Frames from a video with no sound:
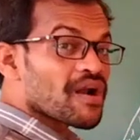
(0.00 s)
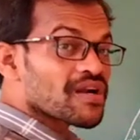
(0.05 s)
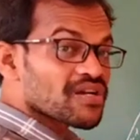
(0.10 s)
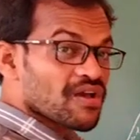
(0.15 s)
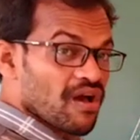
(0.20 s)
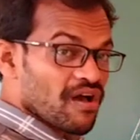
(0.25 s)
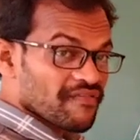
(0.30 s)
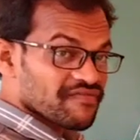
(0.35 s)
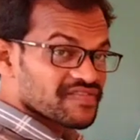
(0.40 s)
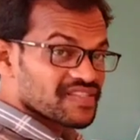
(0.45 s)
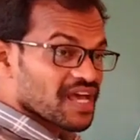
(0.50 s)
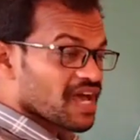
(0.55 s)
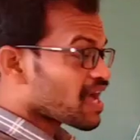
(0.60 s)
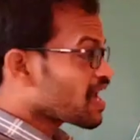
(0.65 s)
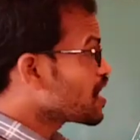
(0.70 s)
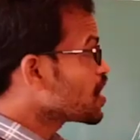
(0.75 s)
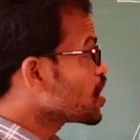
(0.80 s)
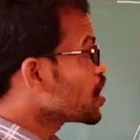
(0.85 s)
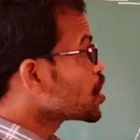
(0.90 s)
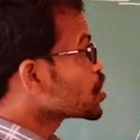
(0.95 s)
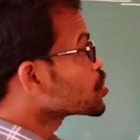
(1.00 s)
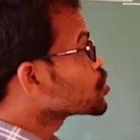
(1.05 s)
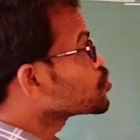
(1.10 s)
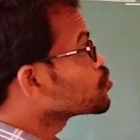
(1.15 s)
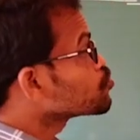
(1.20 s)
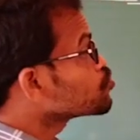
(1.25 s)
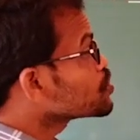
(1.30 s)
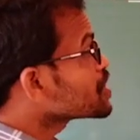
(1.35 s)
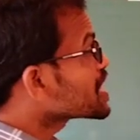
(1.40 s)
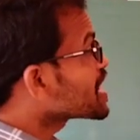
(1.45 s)
part of the
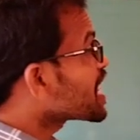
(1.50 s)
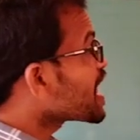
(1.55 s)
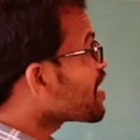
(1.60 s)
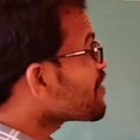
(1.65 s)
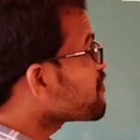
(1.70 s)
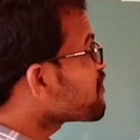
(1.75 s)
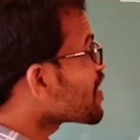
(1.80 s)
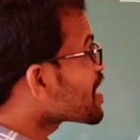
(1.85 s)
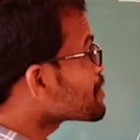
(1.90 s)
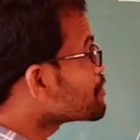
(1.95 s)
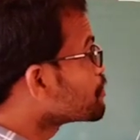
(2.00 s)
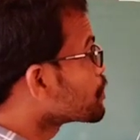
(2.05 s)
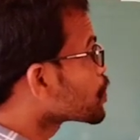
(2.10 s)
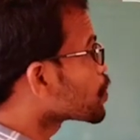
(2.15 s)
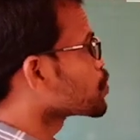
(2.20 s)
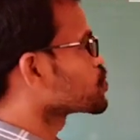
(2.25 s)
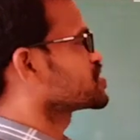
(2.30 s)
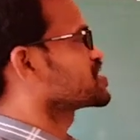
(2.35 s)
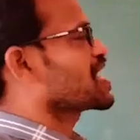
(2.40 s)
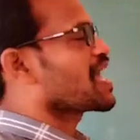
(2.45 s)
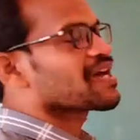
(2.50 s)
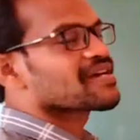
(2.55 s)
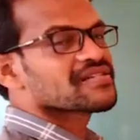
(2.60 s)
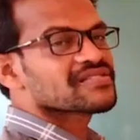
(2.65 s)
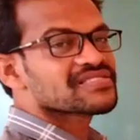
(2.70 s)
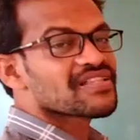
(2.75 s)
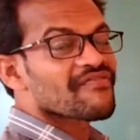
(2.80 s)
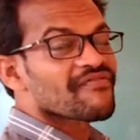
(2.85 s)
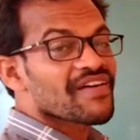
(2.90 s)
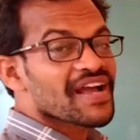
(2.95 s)
tunica fibrosa.
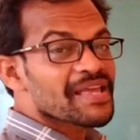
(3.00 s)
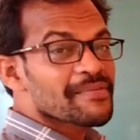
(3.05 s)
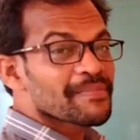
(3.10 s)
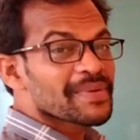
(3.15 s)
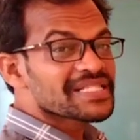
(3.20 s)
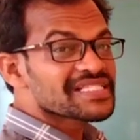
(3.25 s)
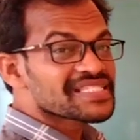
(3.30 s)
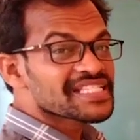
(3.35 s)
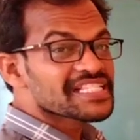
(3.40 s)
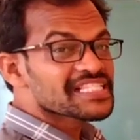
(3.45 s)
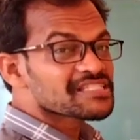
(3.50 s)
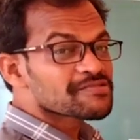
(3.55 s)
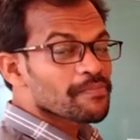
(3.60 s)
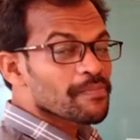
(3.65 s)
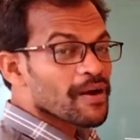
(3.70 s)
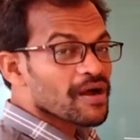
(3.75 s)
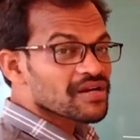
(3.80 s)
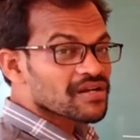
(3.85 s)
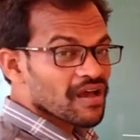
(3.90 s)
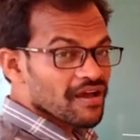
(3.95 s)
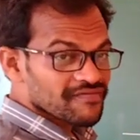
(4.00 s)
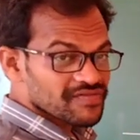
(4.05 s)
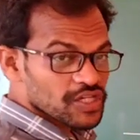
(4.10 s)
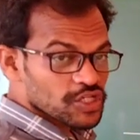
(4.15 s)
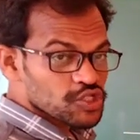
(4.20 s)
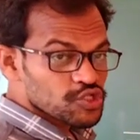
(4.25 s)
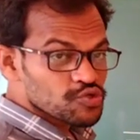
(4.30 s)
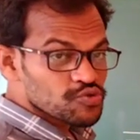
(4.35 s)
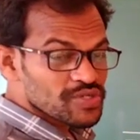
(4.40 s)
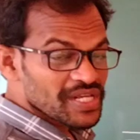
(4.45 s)
The 5/6 part of
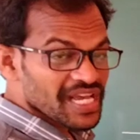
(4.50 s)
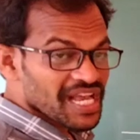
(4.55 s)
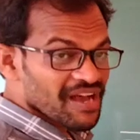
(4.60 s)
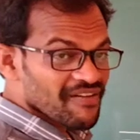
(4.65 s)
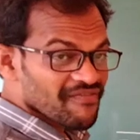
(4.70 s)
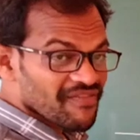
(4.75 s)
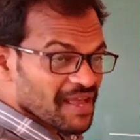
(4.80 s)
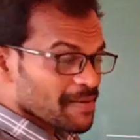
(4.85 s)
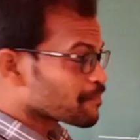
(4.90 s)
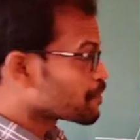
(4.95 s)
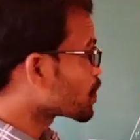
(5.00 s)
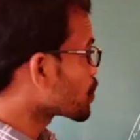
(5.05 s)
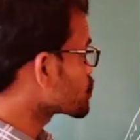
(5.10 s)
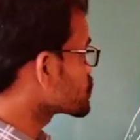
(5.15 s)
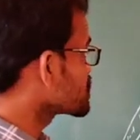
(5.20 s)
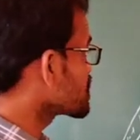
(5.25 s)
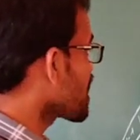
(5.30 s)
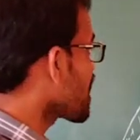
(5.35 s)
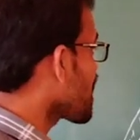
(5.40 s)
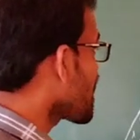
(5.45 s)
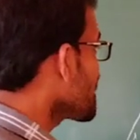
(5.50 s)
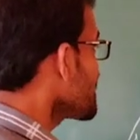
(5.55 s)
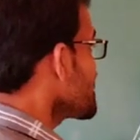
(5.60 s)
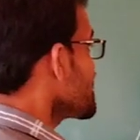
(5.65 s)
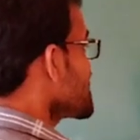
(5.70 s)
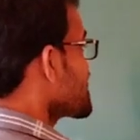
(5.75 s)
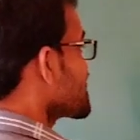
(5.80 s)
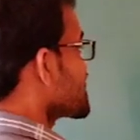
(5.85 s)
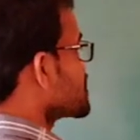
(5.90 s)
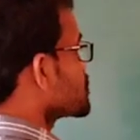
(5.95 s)
the tunica fibrosa
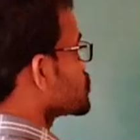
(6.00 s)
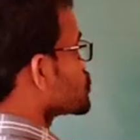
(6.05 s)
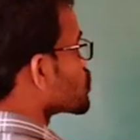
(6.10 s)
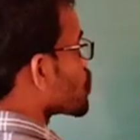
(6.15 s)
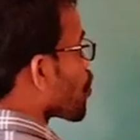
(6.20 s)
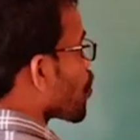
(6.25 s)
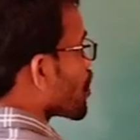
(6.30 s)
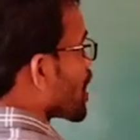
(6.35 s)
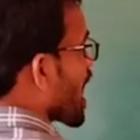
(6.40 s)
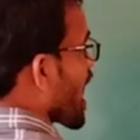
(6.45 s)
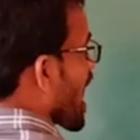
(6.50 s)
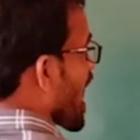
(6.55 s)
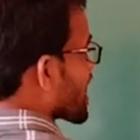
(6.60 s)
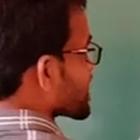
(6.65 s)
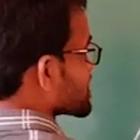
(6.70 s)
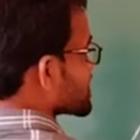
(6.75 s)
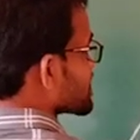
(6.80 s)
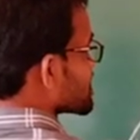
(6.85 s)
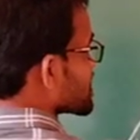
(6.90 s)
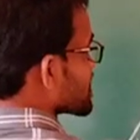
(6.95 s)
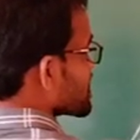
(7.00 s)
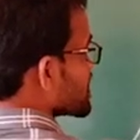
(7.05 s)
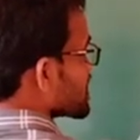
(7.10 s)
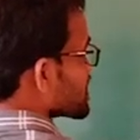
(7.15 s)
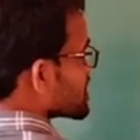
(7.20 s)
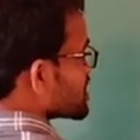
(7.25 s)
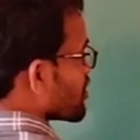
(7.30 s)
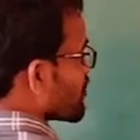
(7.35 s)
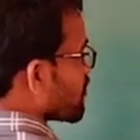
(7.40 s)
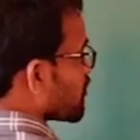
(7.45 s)
is known as
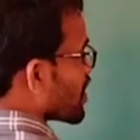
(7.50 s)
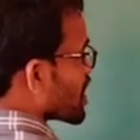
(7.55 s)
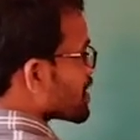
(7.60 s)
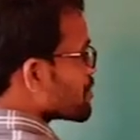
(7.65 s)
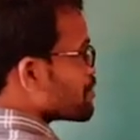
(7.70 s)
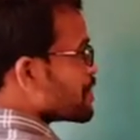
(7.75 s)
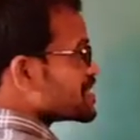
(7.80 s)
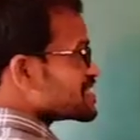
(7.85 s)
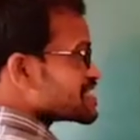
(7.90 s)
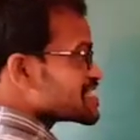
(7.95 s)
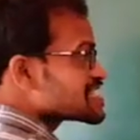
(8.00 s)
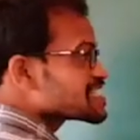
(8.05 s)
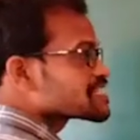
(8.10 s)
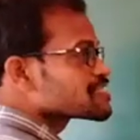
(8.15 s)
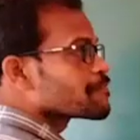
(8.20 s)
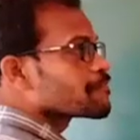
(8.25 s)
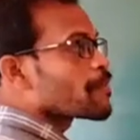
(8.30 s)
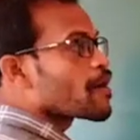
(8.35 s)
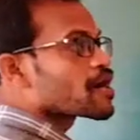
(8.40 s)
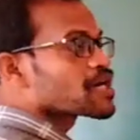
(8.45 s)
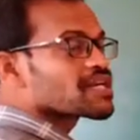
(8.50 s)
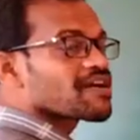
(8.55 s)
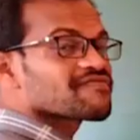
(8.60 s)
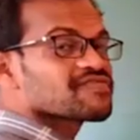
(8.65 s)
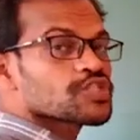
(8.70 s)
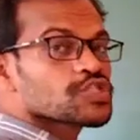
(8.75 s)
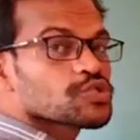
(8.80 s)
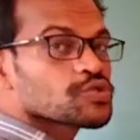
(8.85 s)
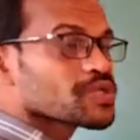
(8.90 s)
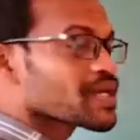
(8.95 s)
the 5/6 part
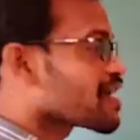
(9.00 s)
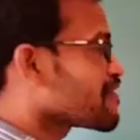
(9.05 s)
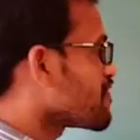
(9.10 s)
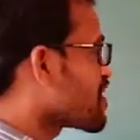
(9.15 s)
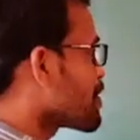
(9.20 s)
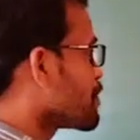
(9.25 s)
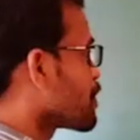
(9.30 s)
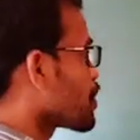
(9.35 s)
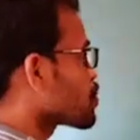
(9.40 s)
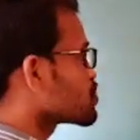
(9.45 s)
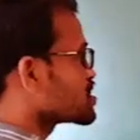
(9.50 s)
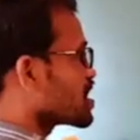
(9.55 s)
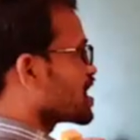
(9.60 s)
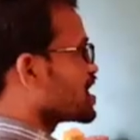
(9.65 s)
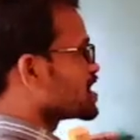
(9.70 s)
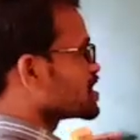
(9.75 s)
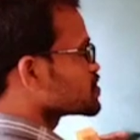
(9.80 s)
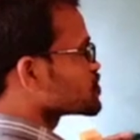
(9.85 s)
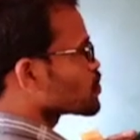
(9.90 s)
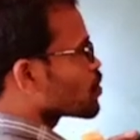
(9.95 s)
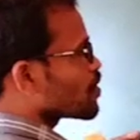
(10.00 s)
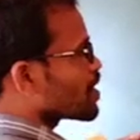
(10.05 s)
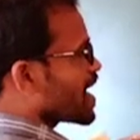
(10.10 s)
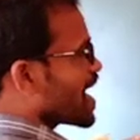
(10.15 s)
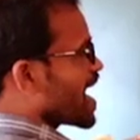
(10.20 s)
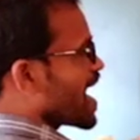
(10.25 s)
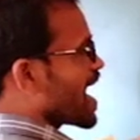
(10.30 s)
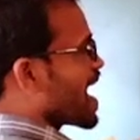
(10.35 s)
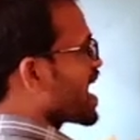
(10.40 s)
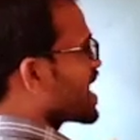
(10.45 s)
of the tunica fibrosa. It is known
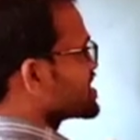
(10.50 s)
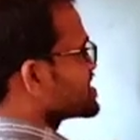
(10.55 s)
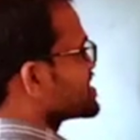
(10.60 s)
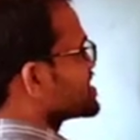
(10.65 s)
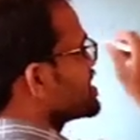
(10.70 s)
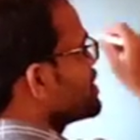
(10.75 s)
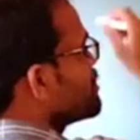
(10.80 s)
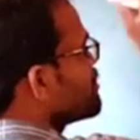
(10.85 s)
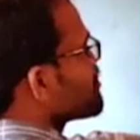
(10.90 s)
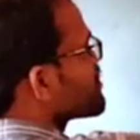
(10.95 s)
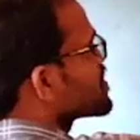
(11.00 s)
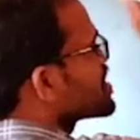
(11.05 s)
as